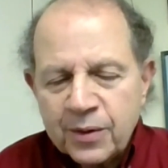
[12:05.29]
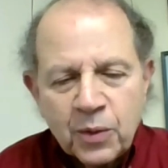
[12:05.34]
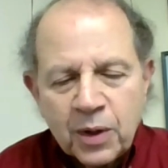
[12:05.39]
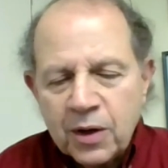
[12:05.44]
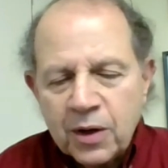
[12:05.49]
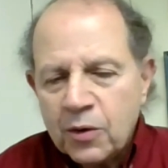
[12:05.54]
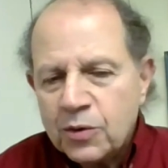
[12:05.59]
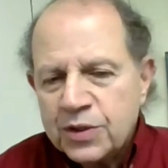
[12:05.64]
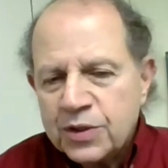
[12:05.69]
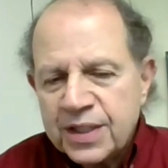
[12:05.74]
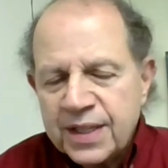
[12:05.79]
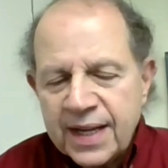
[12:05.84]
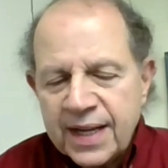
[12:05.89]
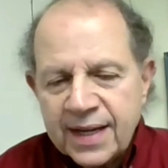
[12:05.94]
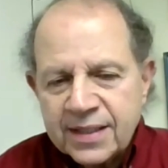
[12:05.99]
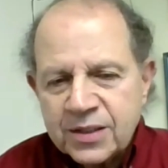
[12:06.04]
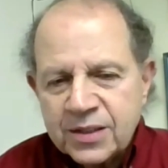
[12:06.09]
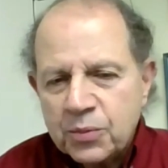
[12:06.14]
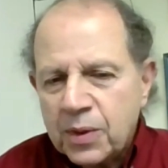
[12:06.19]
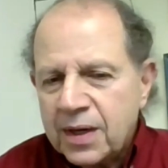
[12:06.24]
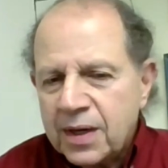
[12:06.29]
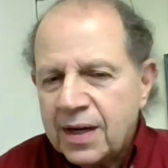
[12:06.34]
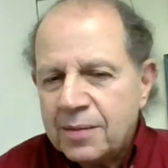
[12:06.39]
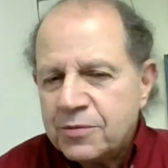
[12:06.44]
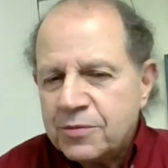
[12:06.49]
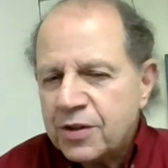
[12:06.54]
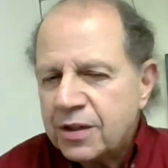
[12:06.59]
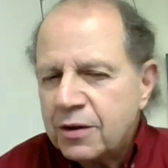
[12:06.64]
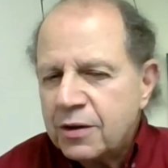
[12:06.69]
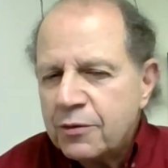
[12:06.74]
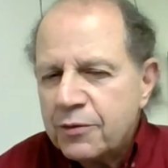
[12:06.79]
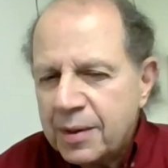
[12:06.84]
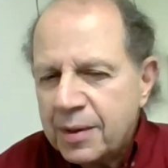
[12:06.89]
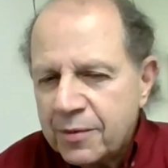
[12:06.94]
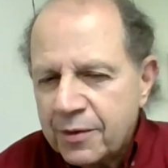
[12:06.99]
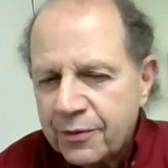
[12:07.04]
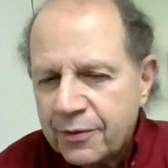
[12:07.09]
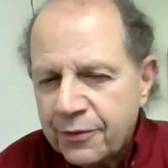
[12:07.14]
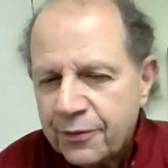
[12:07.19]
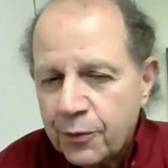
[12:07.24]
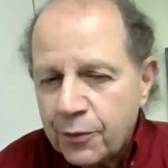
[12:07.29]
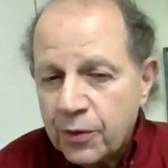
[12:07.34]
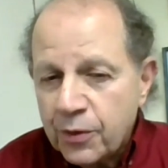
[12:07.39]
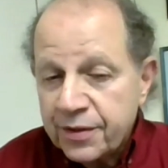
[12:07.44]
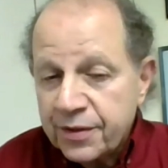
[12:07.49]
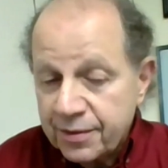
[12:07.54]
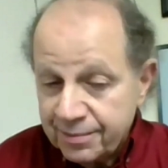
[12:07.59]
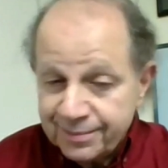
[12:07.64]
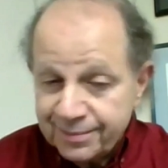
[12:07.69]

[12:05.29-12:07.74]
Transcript: What goes next? What comes on November 4th?